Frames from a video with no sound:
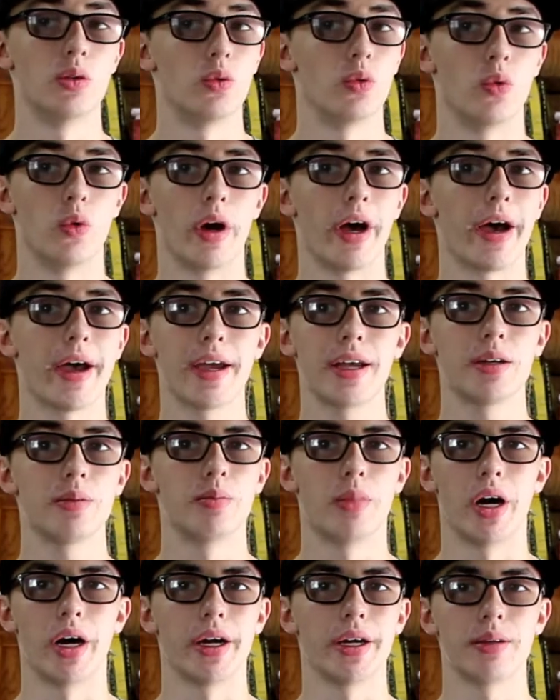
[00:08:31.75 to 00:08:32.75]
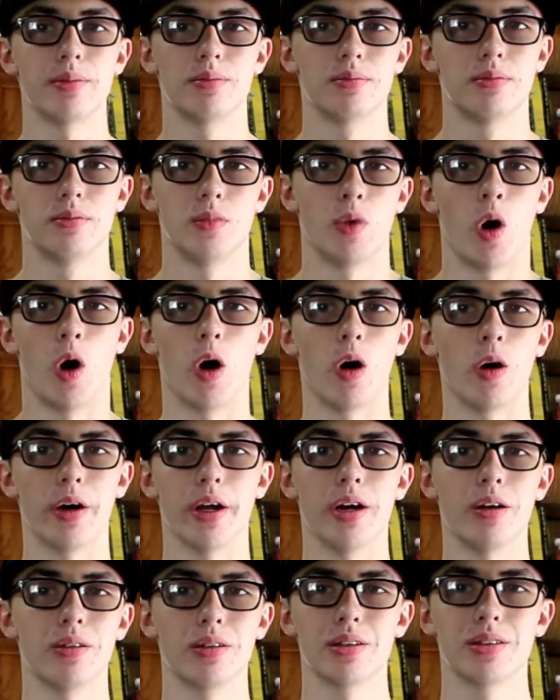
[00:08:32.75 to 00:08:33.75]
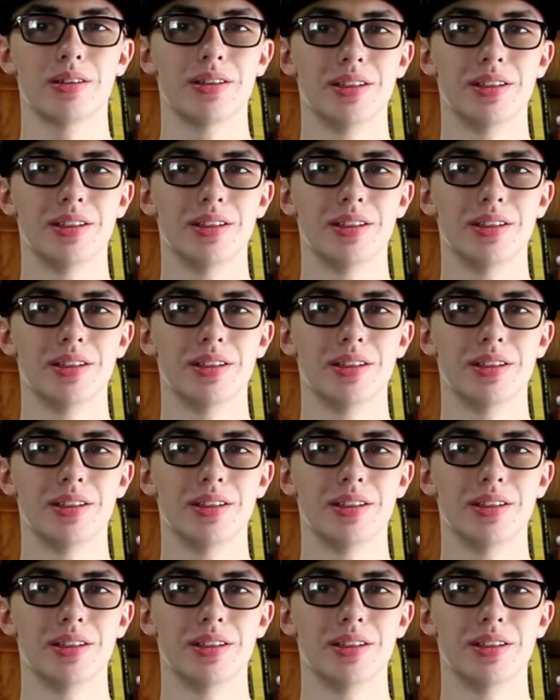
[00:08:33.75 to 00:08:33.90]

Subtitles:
ride my heart out.